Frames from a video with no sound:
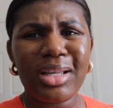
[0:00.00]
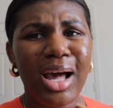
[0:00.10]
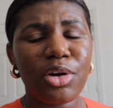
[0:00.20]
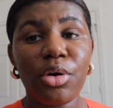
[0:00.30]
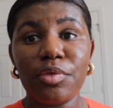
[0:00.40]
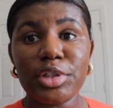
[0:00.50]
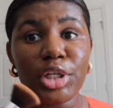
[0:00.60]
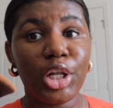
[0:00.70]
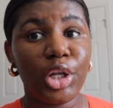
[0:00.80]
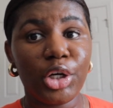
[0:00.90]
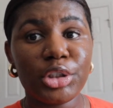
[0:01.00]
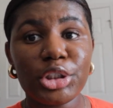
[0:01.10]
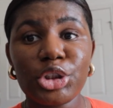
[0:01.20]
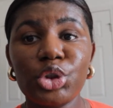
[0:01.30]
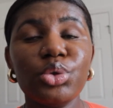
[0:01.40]
I don't know if it's
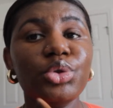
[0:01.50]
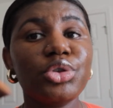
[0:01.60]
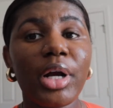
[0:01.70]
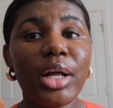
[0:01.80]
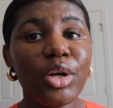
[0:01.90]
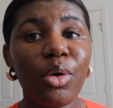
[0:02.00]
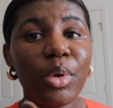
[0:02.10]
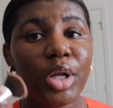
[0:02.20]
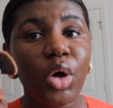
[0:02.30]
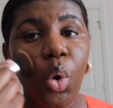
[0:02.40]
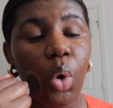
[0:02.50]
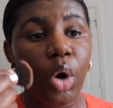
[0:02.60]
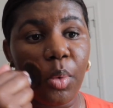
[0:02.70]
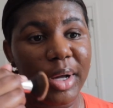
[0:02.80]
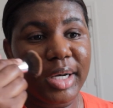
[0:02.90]
allergic to tretinoin
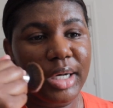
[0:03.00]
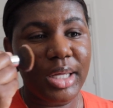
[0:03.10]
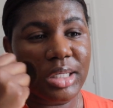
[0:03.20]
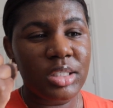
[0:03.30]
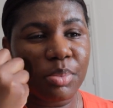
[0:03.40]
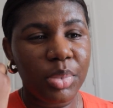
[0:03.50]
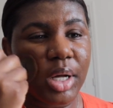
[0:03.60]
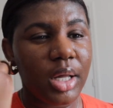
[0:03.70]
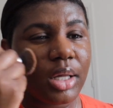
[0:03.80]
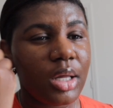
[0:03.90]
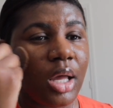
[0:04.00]
or what it is, but